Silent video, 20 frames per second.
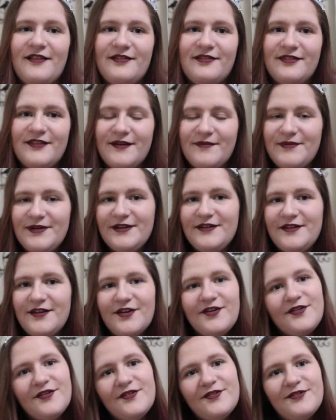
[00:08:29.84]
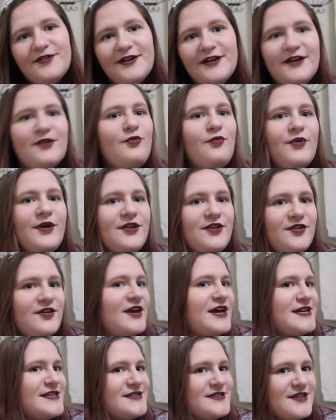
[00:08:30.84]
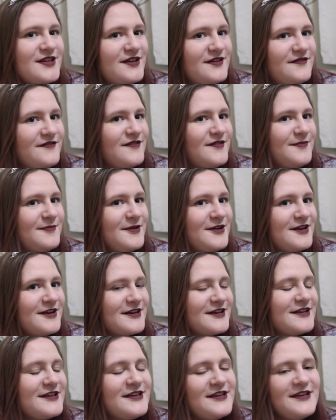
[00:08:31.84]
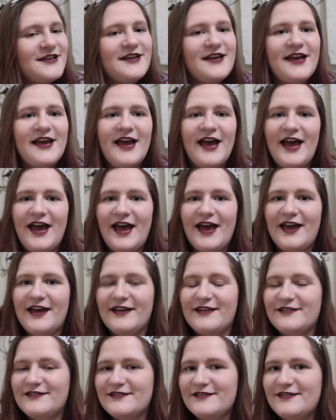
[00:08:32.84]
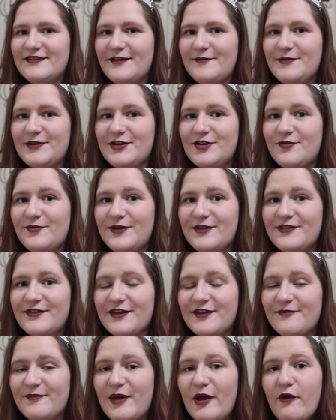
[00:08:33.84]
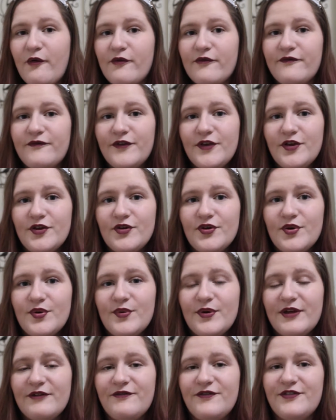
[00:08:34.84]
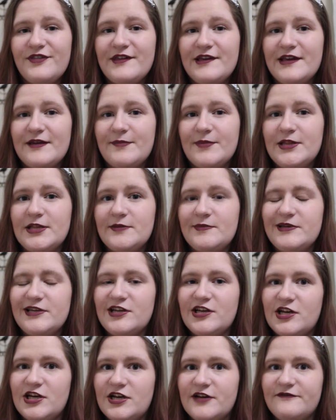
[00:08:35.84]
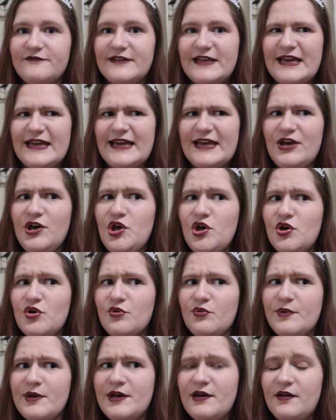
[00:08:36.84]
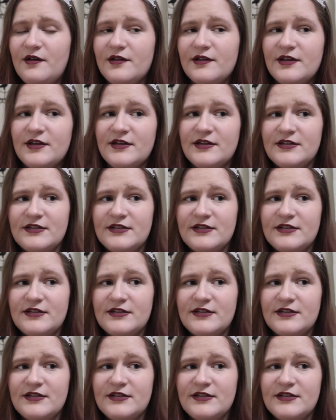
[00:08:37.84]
Let me know what you guys thought of the book, and let me know what you think of my review. If you think I'm a little bit off, like, oh well,